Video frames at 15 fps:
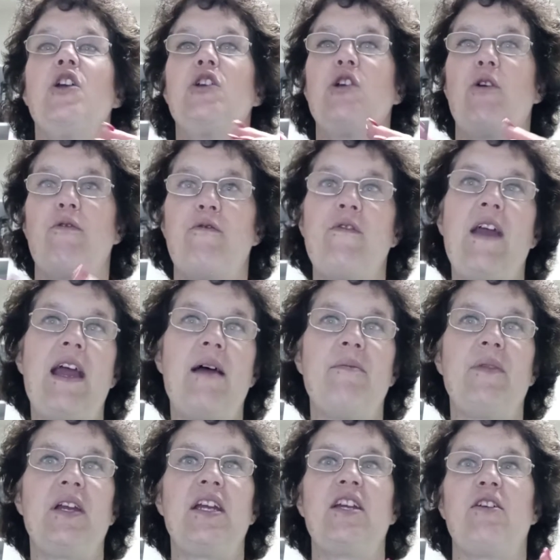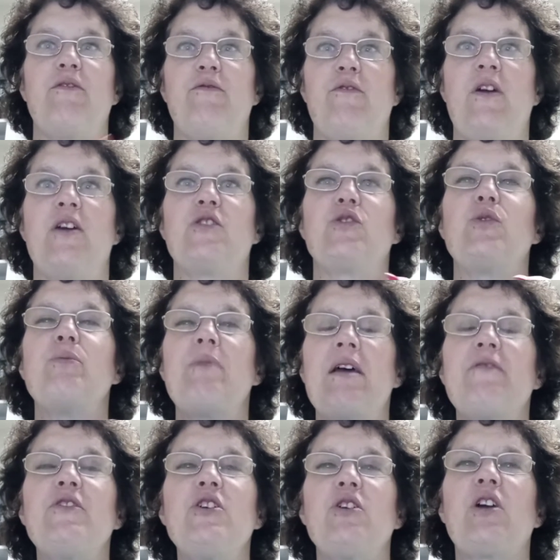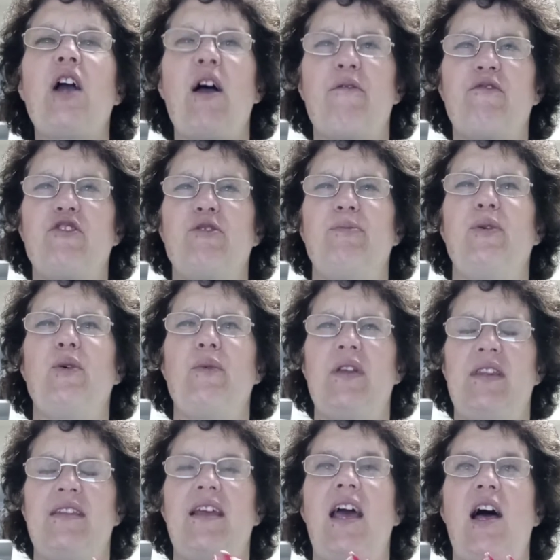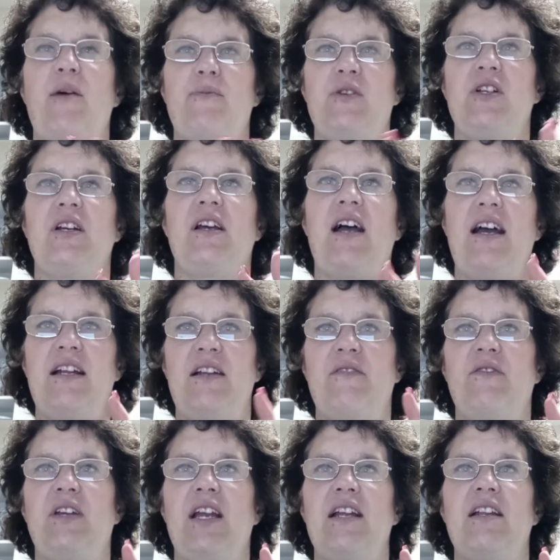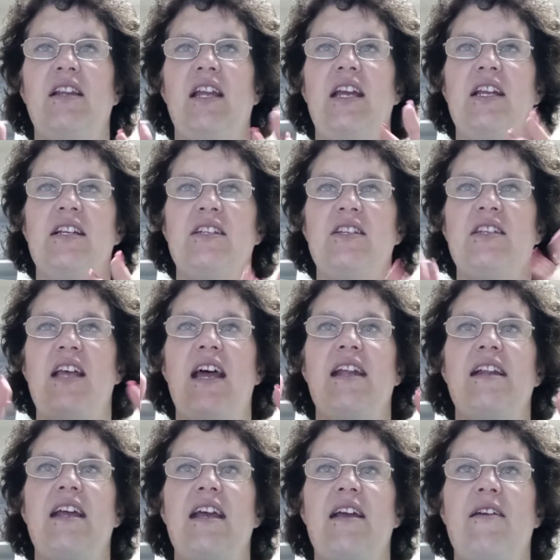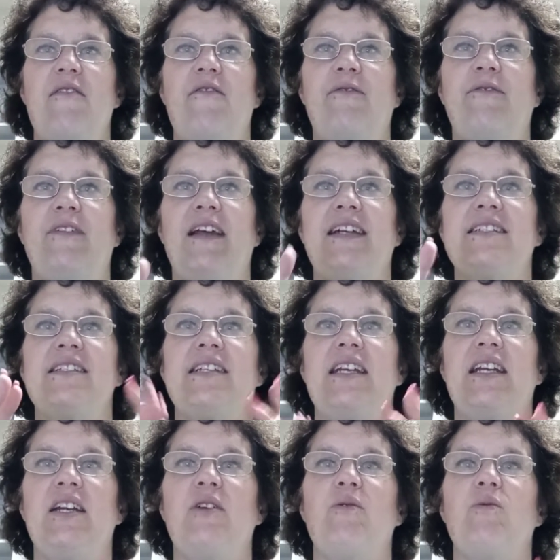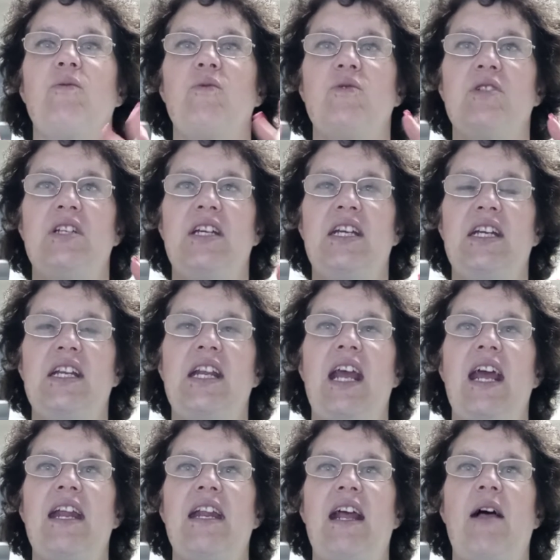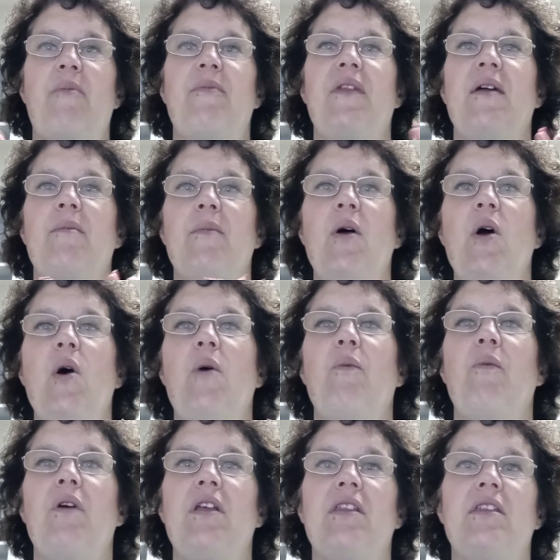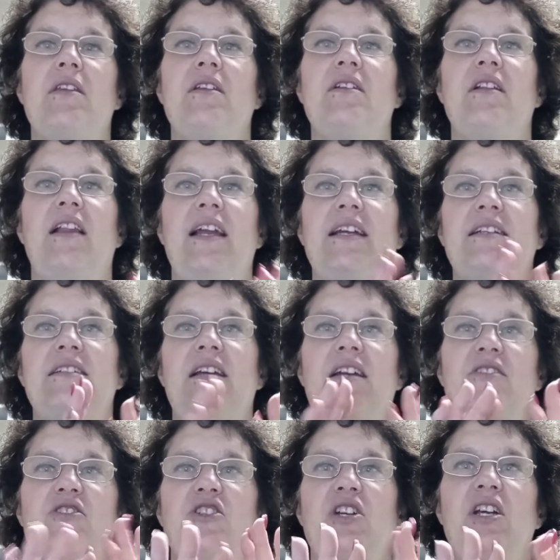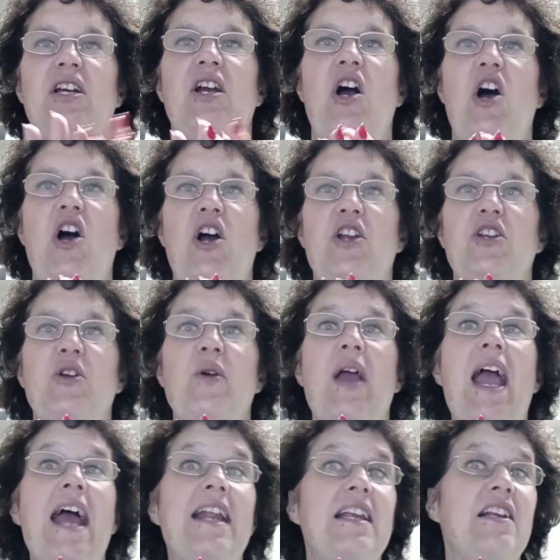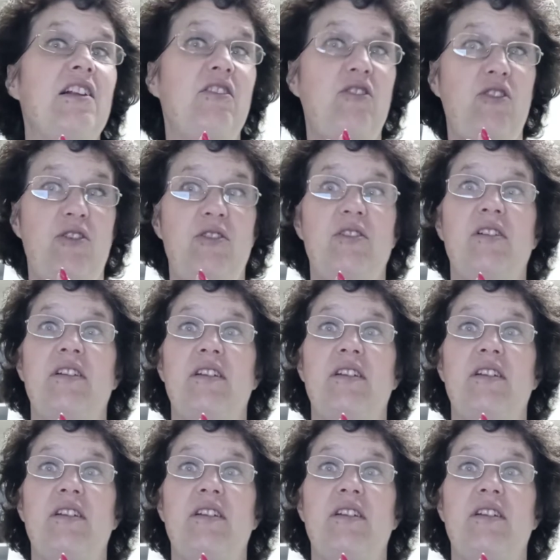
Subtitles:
Your family, your friends, whomever you're comfortable with, to help you to kind of get into that flexing routine and help them with like touching on you, and it'll hurt a